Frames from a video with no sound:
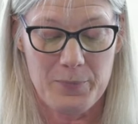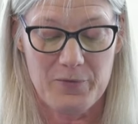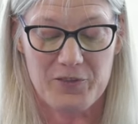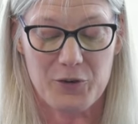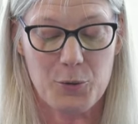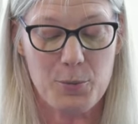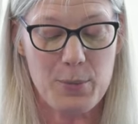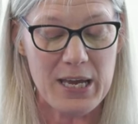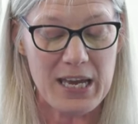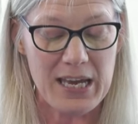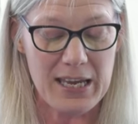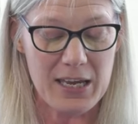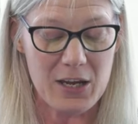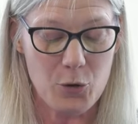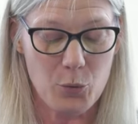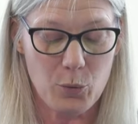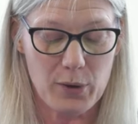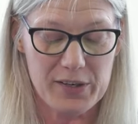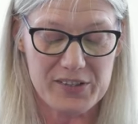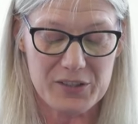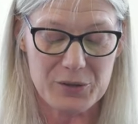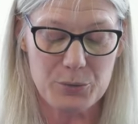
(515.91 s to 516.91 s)
For me,
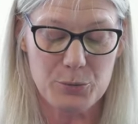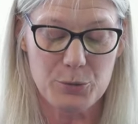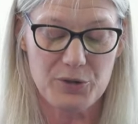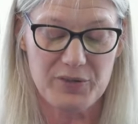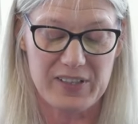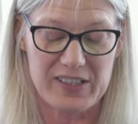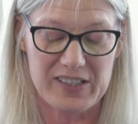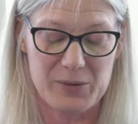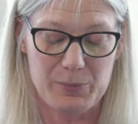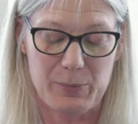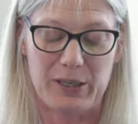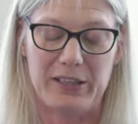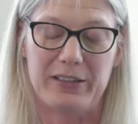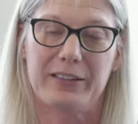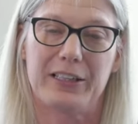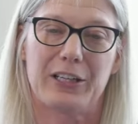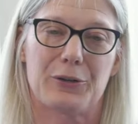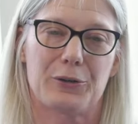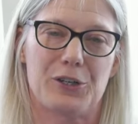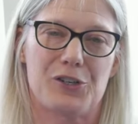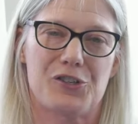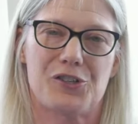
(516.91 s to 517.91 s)
it wasn't movies, but
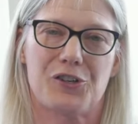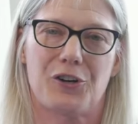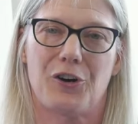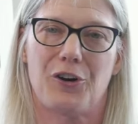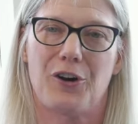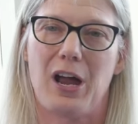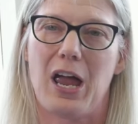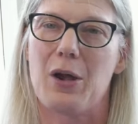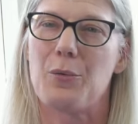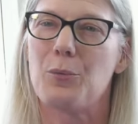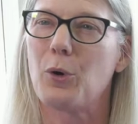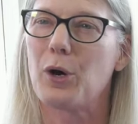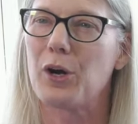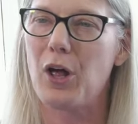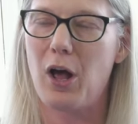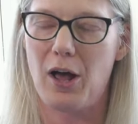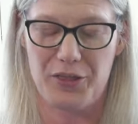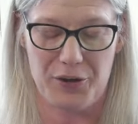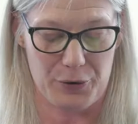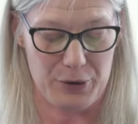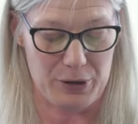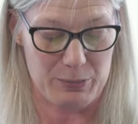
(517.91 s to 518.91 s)
literature, and one
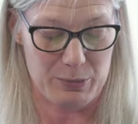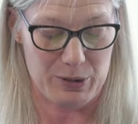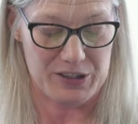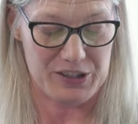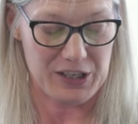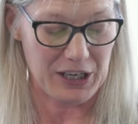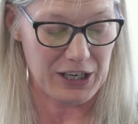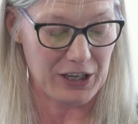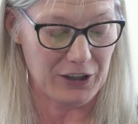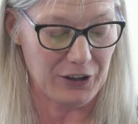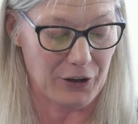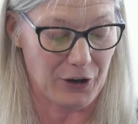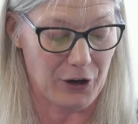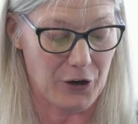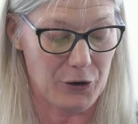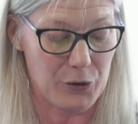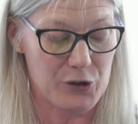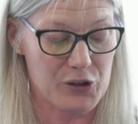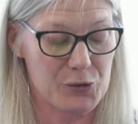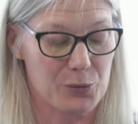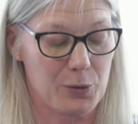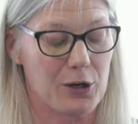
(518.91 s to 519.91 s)
author in particular
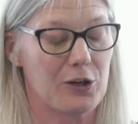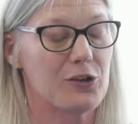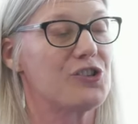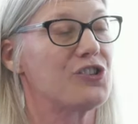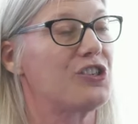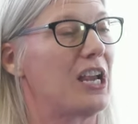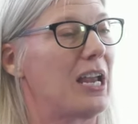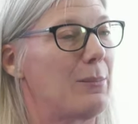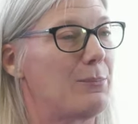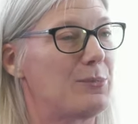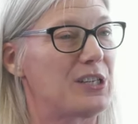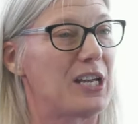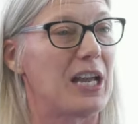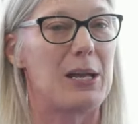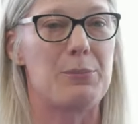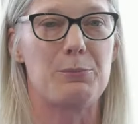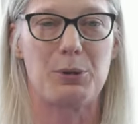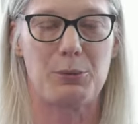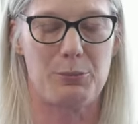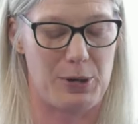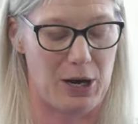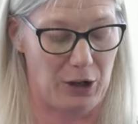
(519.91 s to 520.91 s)
whose work shaped
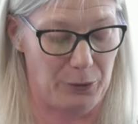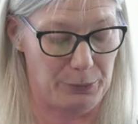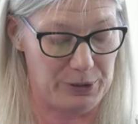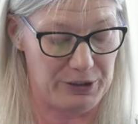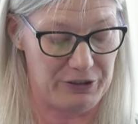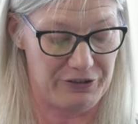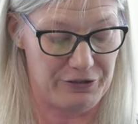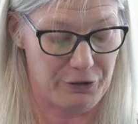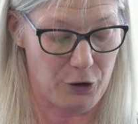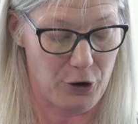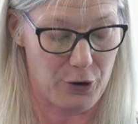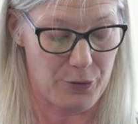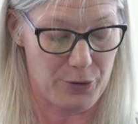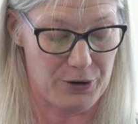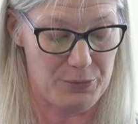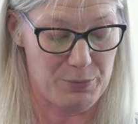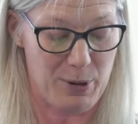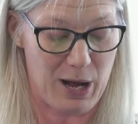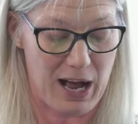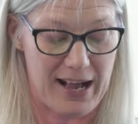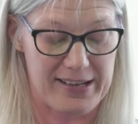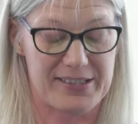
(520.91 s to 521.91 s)
and propelled me
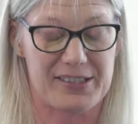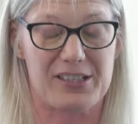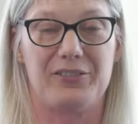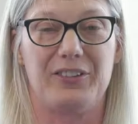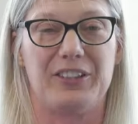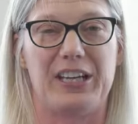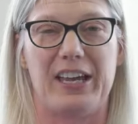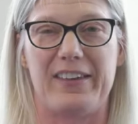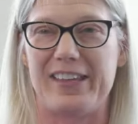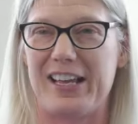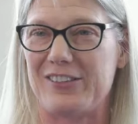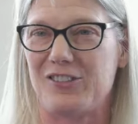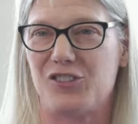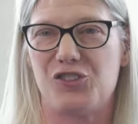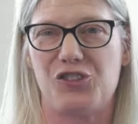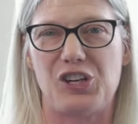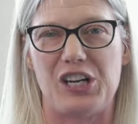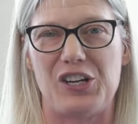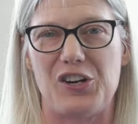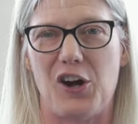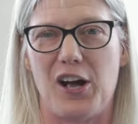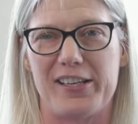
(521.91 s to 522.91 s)
forward positively, and that's
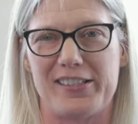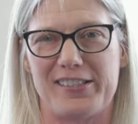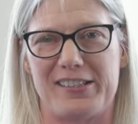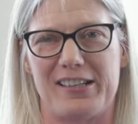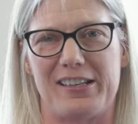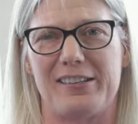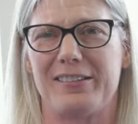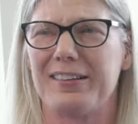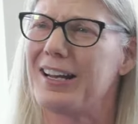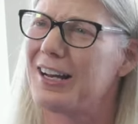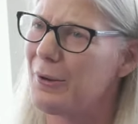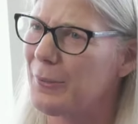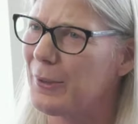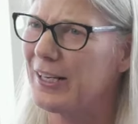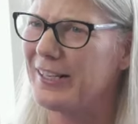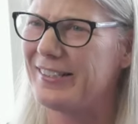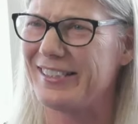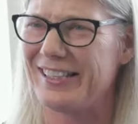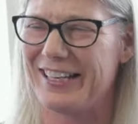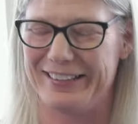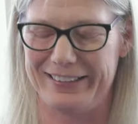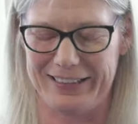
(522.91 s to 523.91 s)
Jane Austen. And I want
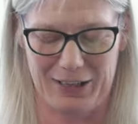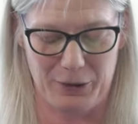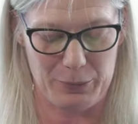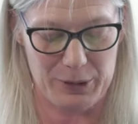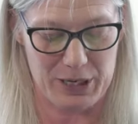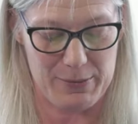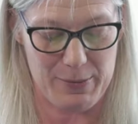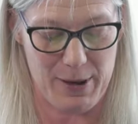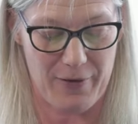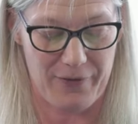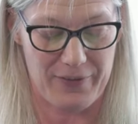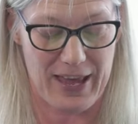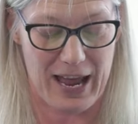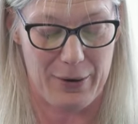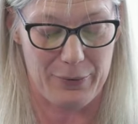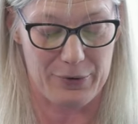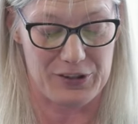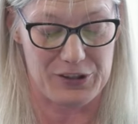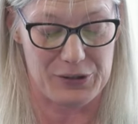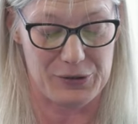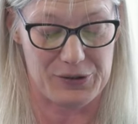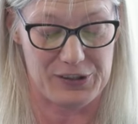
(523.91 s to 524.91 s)
to say a little bit about
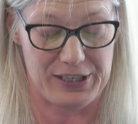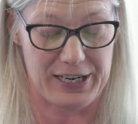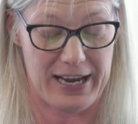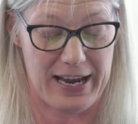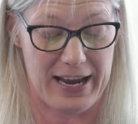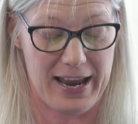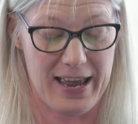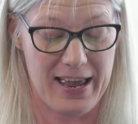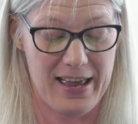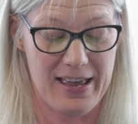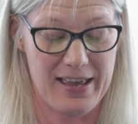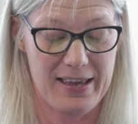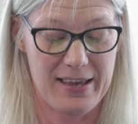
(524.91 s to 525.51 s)
that with you today.